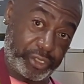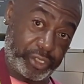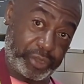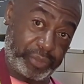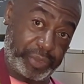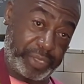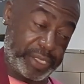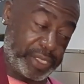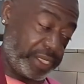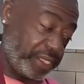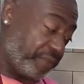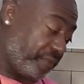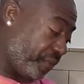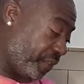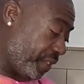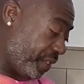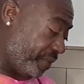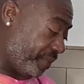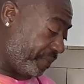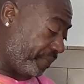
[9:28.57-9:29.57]
should be
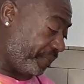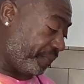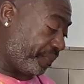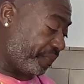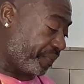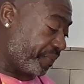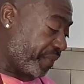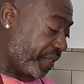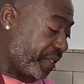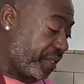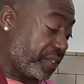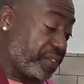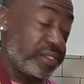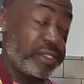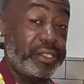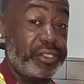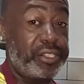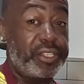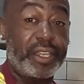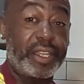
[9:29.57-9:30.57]
sifted.
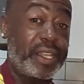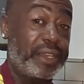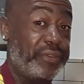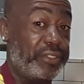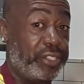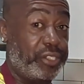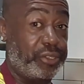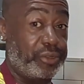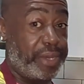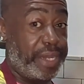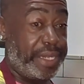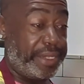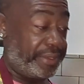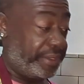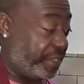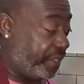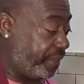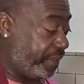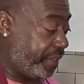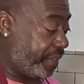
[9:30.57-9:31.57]
Then you're going to have a
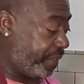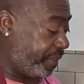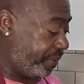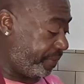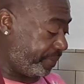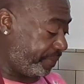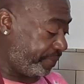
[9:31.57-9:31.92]
great cookie.